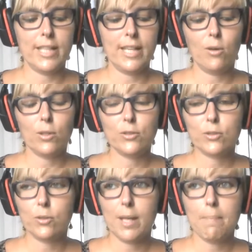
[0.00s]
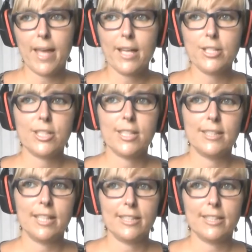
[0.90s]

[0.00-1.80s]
they also imagine that